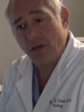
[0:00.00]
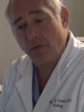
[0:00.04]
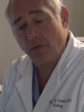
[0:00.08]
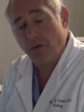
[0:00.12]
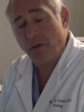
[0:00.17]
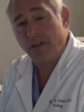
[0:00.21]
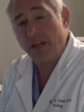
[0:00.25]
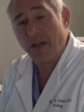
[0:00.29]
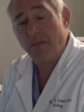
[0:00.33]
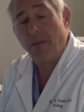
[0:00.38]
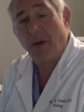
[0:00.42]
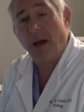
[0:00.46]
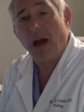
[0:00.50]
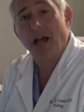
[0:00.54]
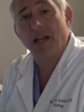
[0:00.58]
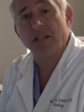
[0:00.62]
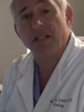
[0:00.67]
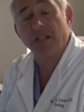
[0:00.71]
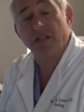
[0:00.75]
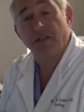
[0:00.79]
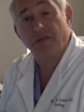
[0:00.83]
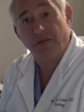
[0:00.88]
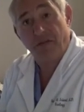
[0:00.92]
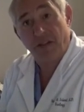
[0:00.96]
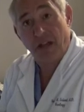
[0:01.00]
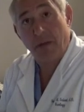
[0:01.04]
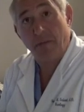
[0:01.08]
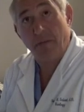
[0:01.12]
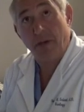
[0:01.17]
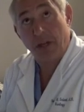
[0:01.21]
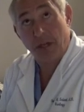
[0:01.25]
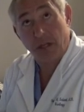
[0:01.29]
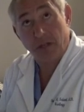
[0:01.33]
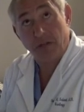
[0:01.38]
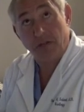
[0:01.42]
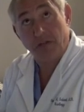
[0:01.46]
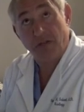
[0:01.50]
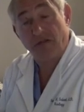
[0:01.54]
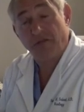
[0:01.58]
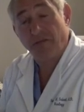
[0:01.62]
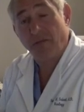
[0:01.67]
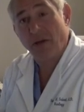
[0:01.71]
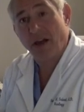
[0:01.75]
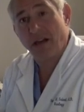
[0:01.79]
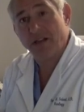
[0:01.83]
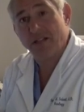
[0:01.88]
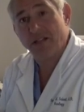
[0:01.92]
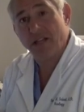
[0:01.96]
with a positive family history of
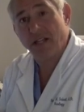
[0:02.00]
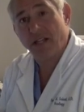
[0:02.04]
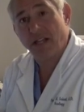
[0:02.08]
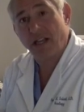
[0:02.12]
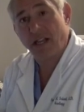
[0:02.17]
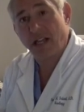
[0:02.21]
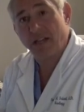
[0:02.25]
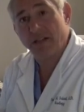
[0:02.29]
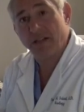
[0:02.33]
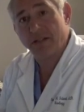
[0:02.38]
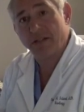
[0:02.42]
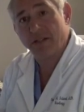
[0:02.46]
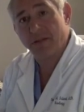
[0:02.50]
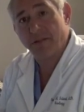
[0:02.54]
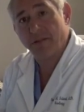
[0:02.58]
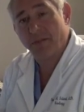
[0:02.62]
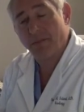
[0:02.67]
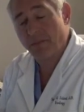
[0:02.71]
prostate cancer.